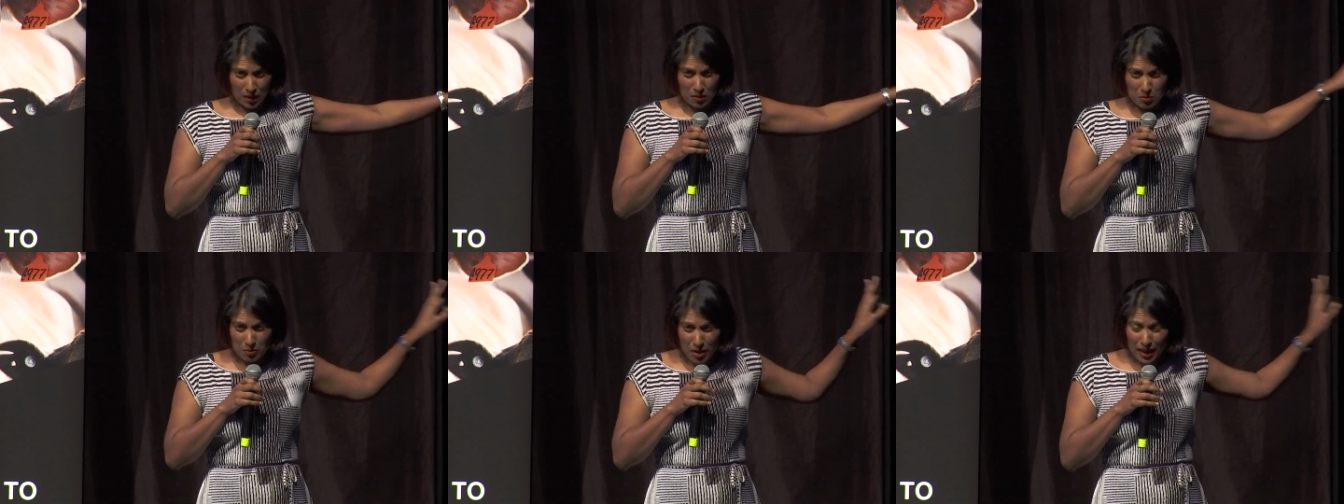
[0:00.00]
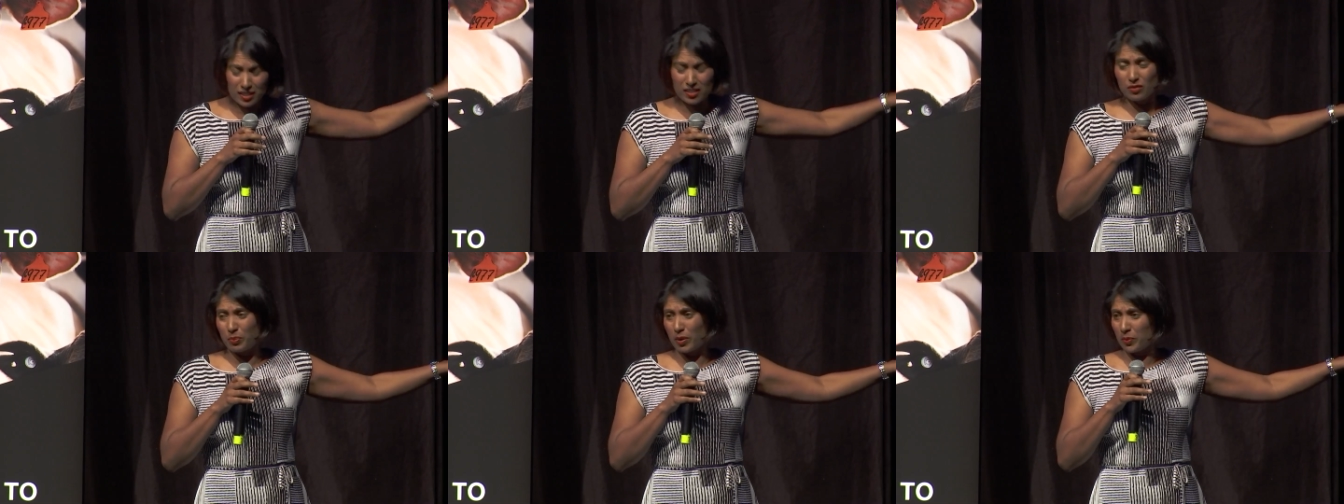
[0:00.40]

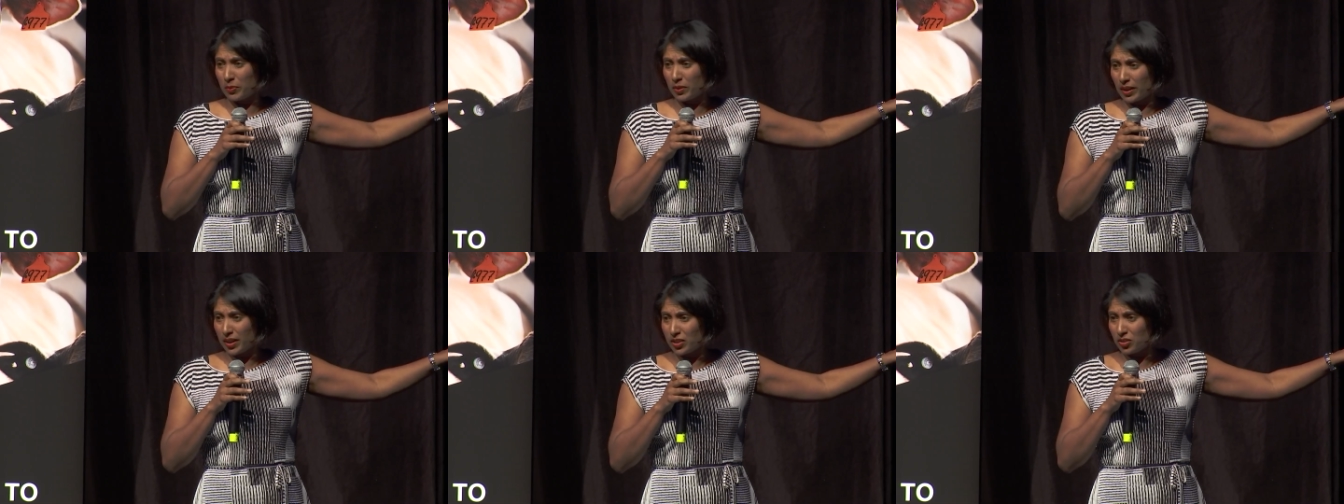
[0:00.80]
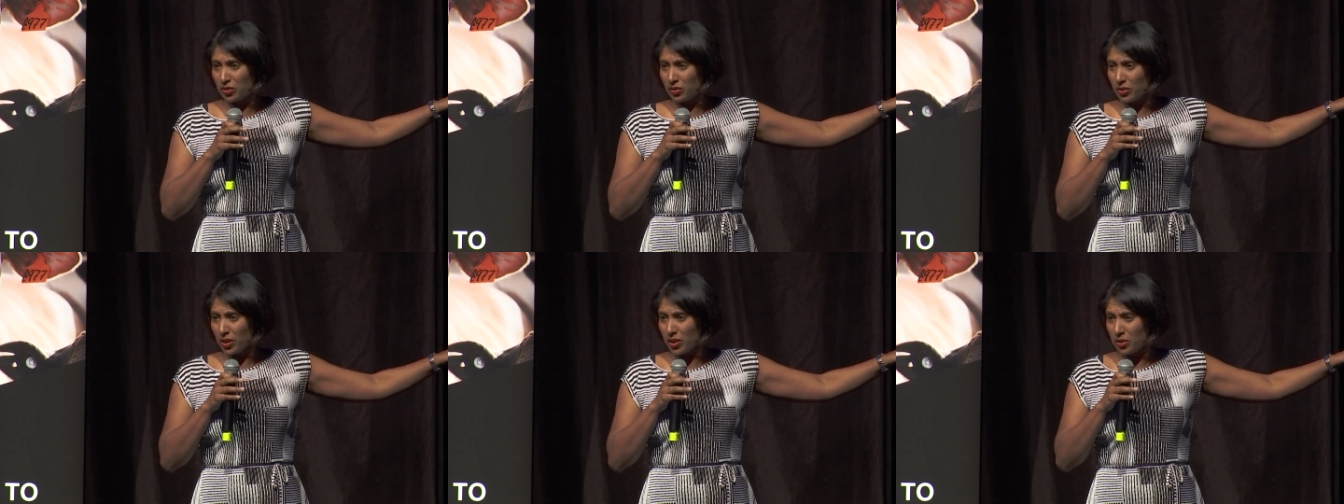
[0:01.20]
massive
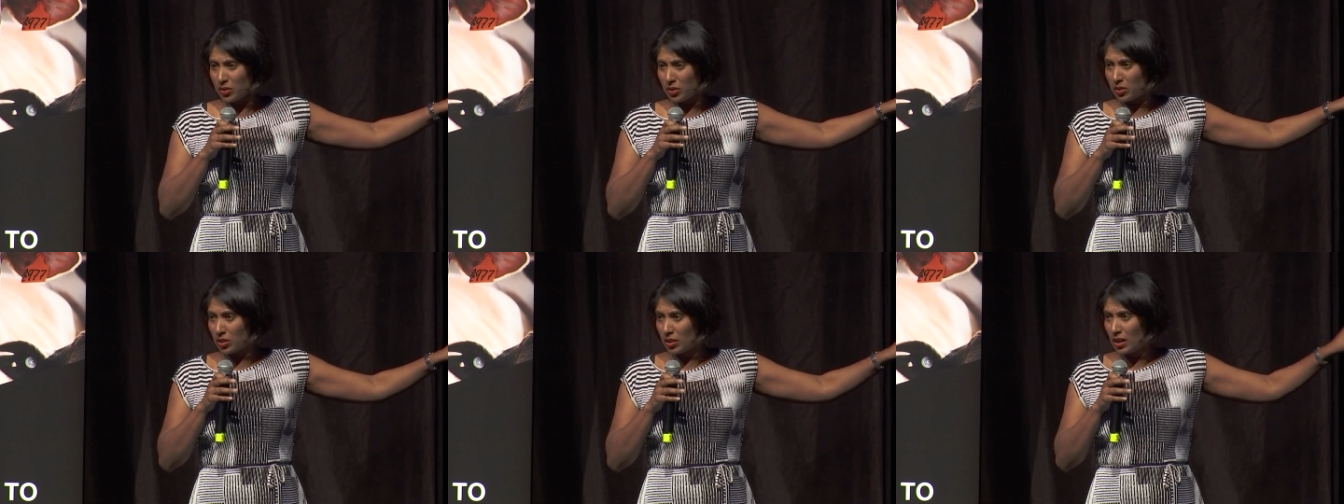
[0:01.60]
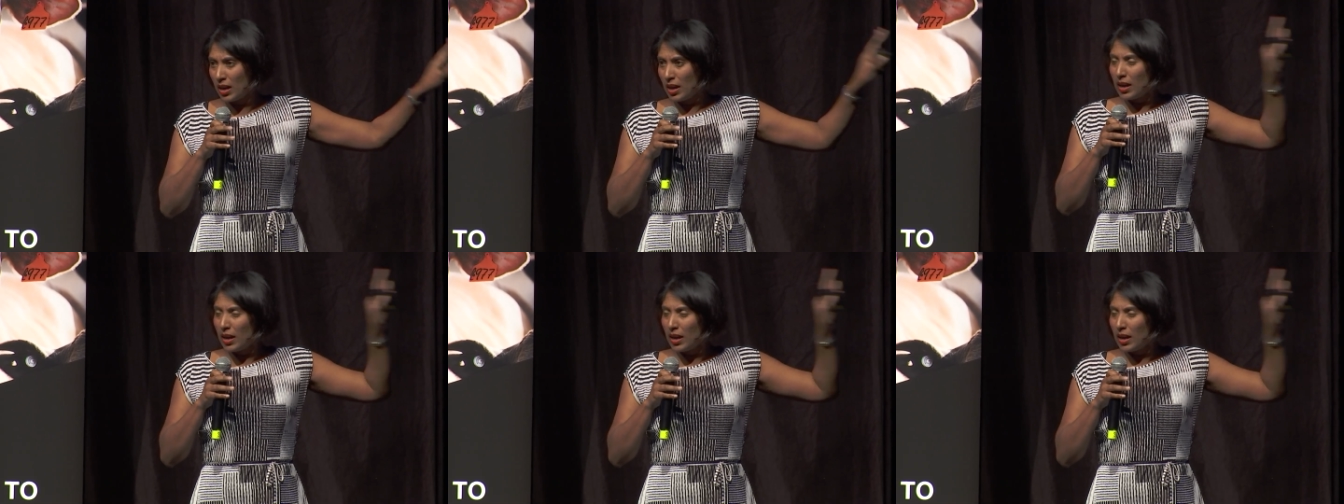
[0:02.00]
population growth,